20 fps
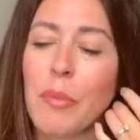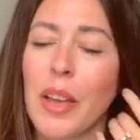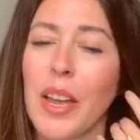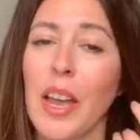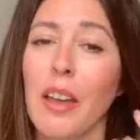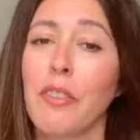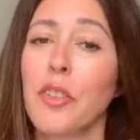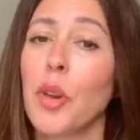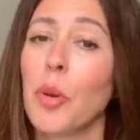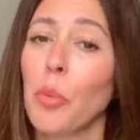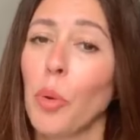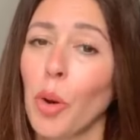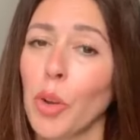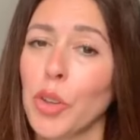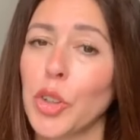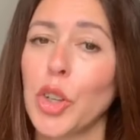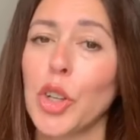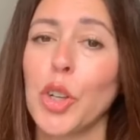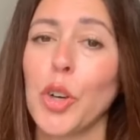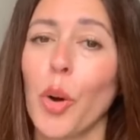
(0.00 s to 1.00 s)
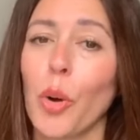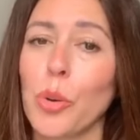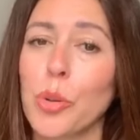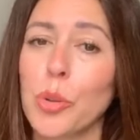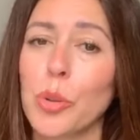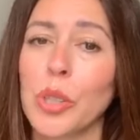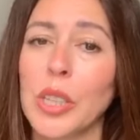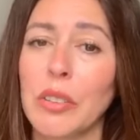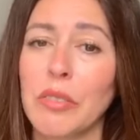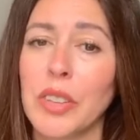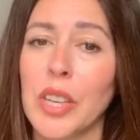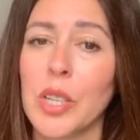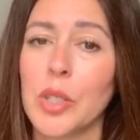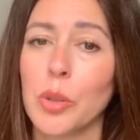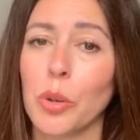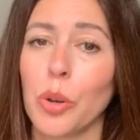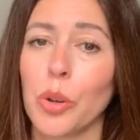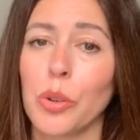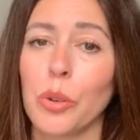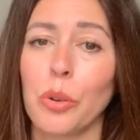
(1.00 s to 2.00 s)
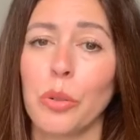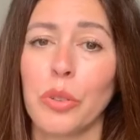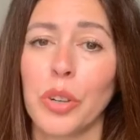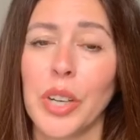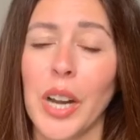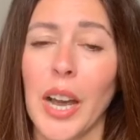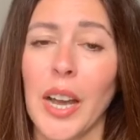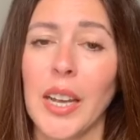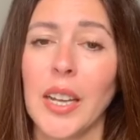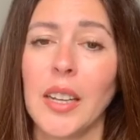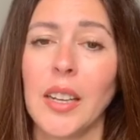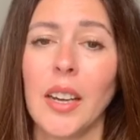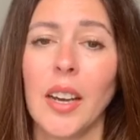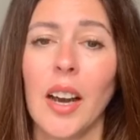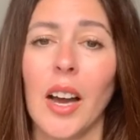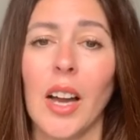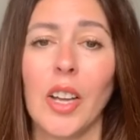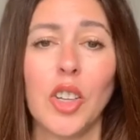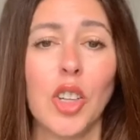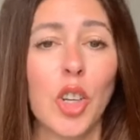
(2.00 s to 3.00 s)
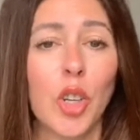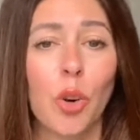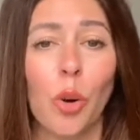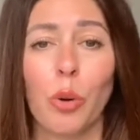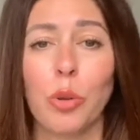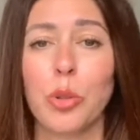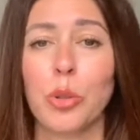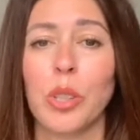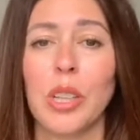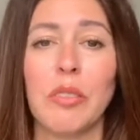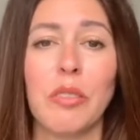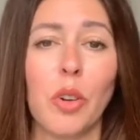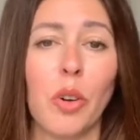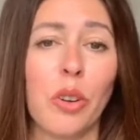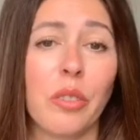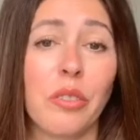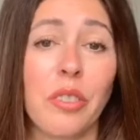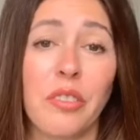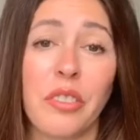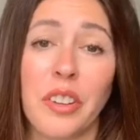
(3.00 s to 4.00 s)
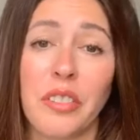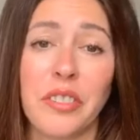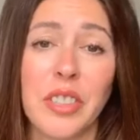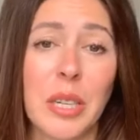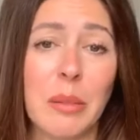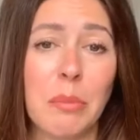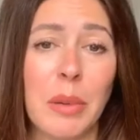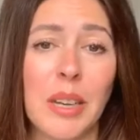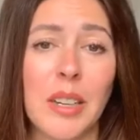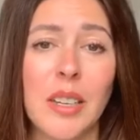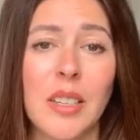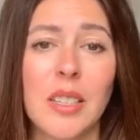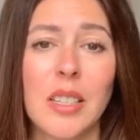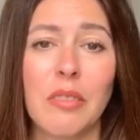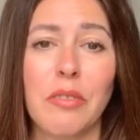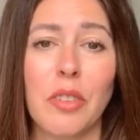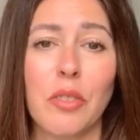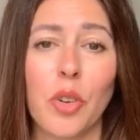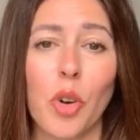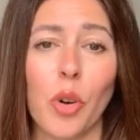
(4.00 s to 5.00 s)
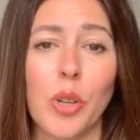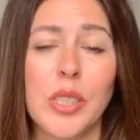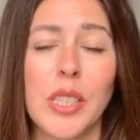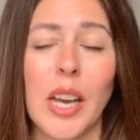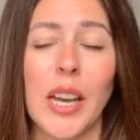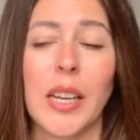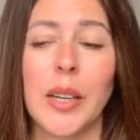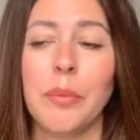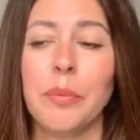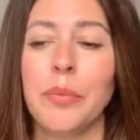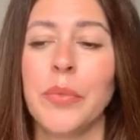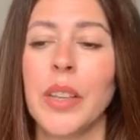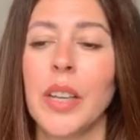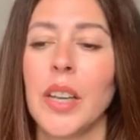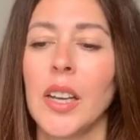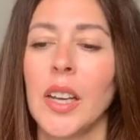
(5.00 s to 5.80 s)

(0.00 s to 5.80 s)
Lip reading: If you want, you can also leave this on overnight, and you can also leave it on for 15 minutes if you've got time.